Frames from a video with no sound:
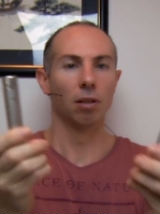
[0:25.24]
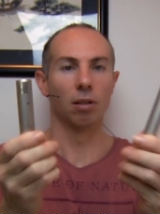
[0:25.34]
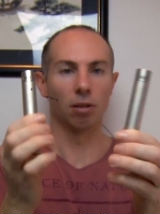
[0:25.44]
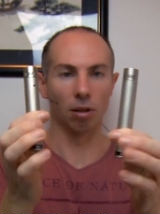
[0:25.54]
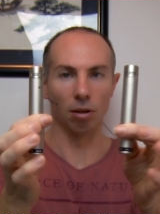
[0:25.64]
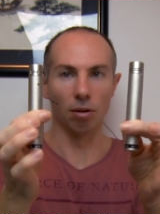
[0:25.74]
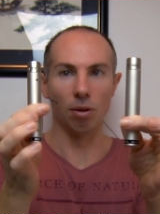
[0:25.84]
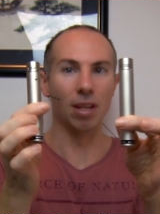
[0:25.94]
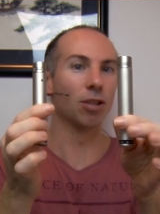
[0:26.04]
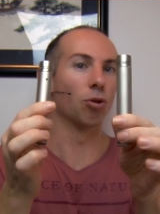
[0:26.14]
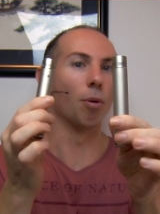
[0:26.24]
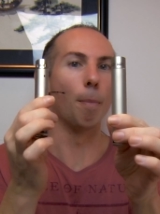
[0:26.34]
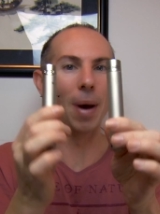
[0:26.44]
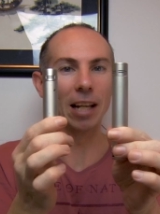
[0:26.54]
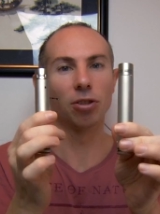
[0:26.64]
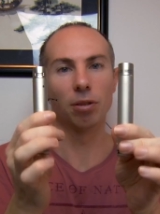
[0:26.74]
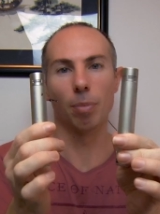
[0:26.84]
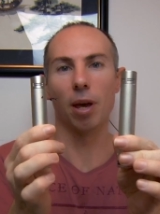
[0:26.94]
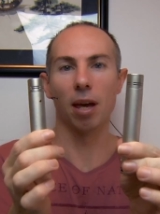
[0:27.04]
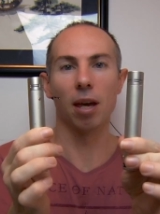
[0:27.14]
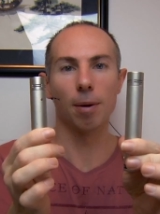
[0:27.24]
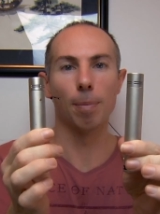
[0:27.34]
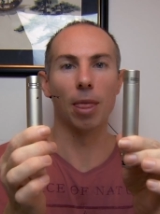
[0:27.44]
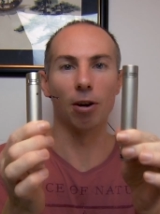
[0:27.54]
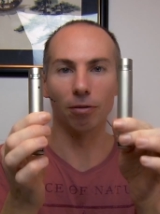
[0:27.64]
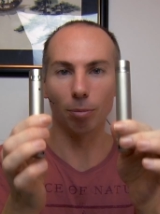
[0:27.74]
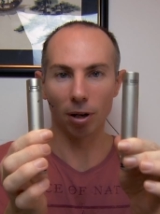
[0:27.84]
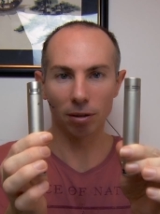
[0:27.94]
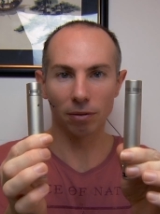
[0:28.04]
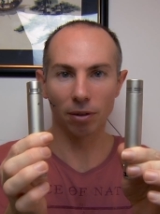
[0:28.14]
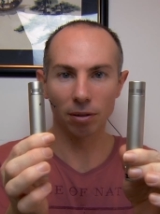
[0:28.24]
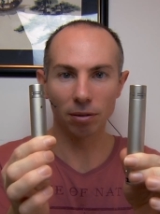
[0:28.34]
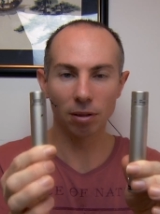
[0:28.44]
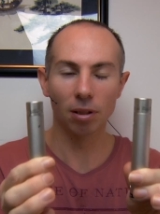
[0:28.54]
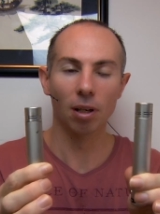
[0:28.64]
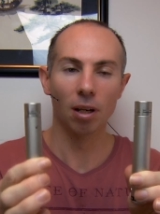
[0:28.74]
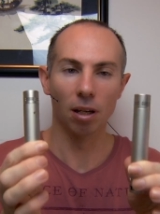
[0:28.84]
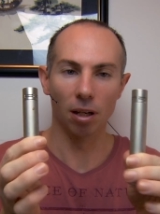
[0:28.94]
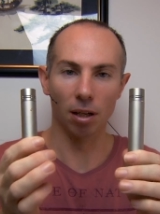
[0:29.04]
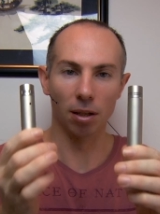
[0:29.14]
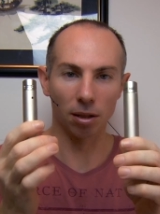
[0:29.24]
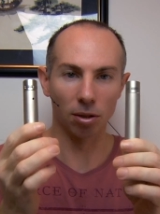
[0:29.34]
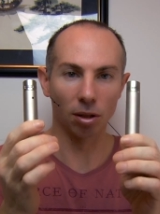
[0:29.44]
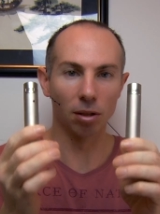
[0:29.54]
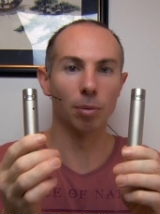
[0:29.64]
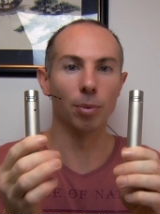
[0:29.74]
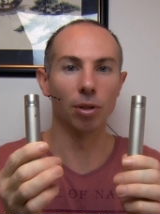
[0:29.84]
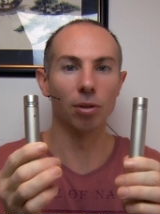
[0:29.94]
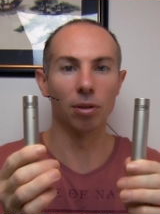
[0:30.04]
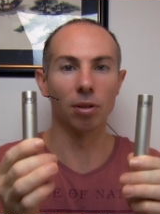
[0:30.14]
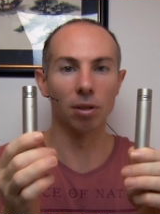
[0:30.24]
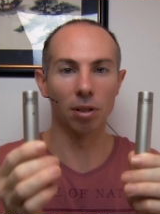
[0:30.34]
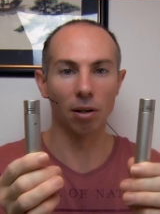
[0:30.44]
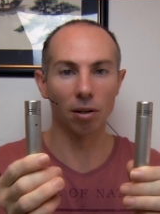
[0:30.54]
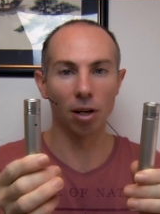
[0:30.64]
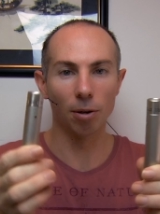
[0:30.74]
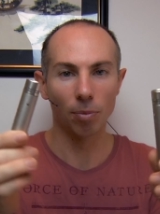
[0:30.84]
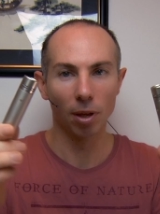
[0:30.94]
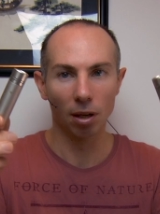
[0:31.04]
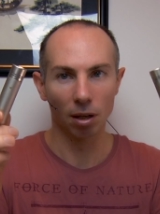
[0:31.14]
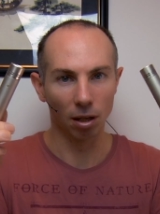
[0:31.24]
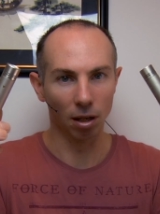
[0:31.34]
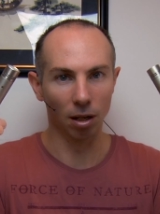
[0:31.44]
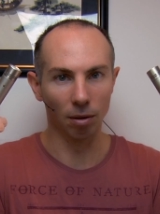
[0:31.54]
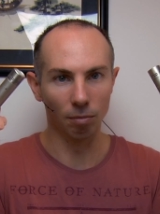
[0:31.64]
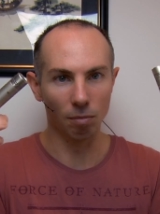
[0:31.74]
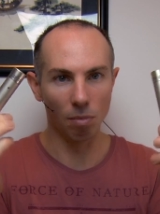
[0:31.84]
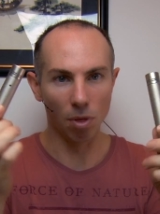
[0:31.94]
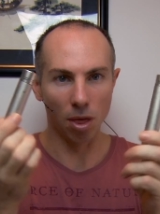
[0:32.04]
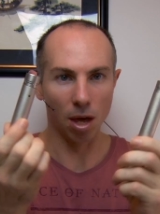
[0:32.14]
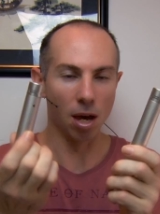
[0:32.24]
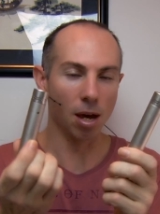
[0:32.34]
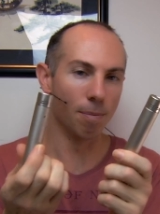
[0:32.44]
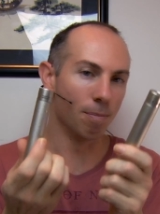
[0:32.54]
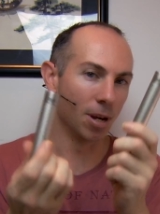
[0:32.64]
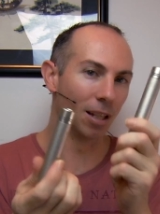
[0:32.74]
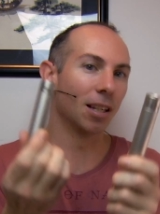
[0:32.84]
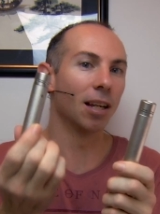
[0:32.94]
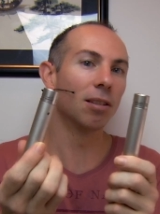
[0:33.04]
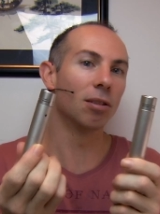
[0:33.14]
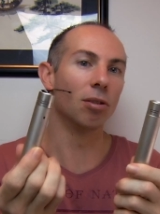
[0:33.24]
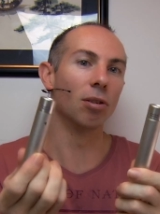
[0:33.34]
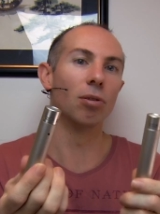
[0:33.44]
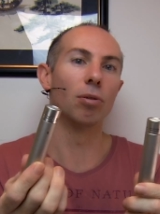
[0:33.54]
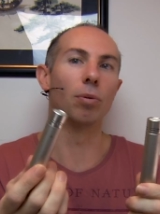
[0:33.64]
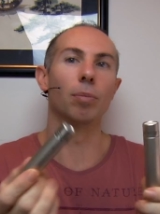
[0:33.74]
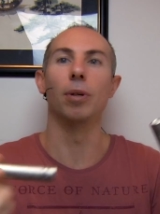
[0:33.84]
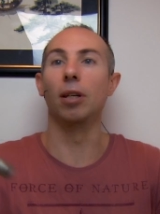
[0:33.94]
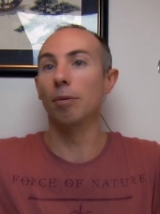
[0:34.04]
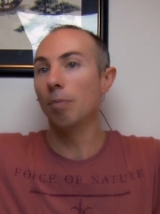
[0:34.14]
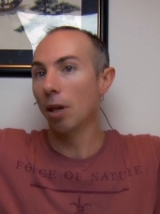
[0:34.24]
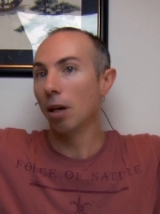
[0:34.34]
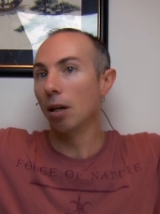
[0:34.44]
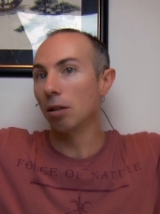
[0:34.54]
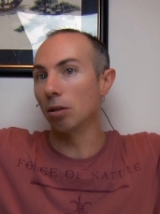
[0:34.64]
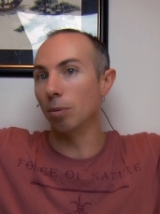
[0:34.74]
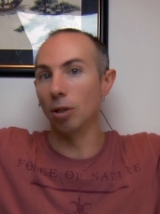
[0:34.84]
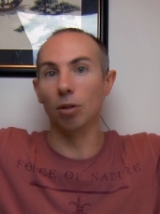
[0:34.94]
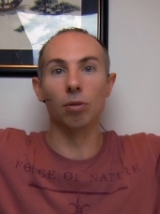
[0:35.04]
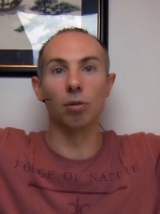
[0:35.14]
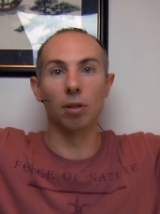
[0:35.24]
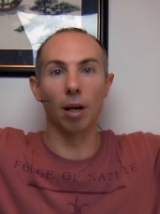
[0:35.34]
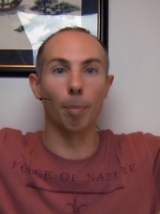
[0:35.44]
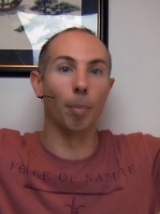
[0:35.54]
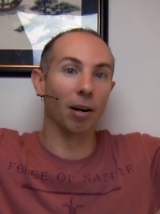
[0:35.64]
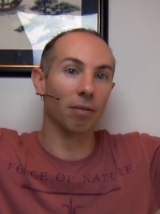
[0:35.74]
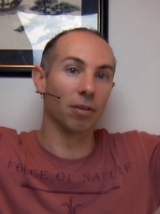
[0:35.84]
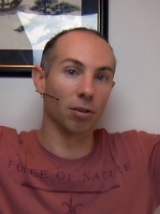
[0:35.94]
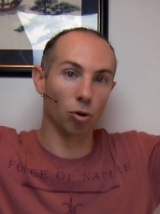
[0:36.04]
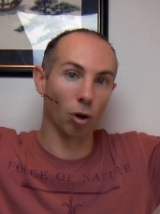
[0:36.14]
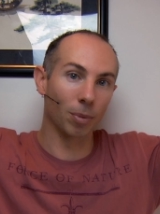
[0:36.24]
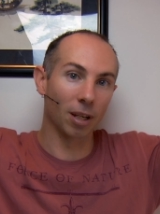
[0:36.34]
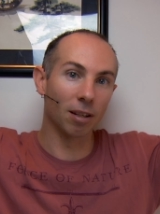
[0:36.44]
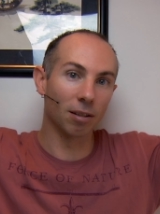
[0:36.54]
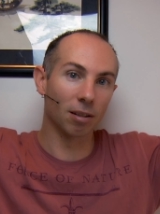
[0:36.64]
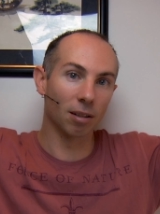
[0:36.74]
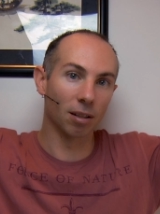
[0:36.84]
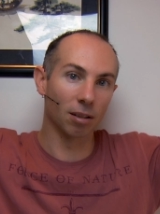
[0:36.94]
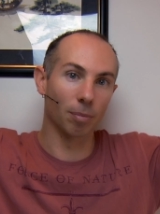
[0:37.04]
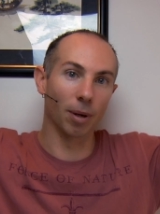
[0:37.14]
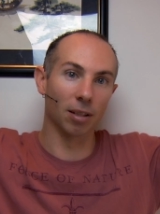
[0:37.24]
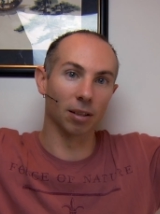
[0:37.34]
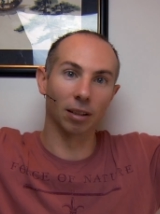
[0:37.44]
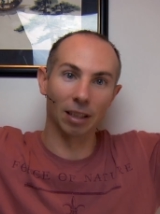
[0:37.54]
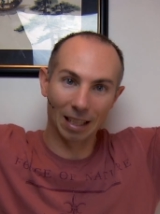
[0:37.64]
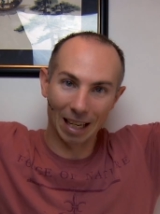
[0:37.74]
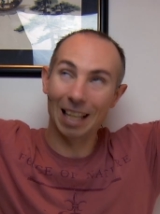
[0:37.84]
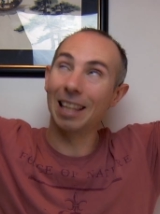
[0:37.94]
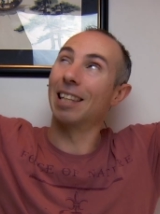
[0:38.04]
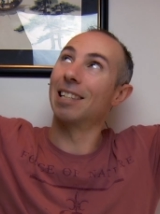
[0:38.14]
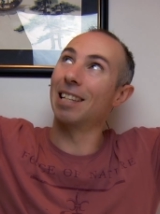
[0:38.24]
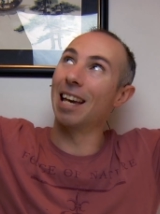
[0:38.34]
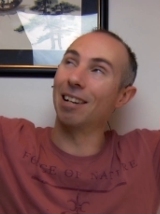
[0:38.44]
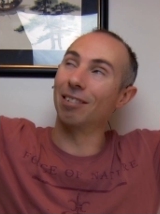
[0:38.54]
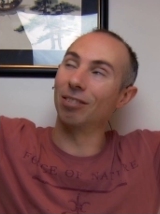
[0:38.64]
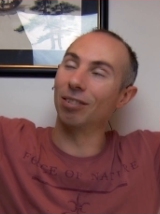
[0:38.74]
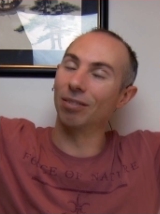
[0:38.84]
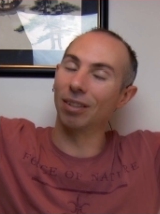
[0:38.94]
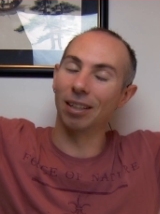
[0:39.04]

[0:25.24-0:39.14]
So these are a matched pair of microphones. They're designed to be used in stereo. Their intended use would be to be used above drum kits to basically get the sound of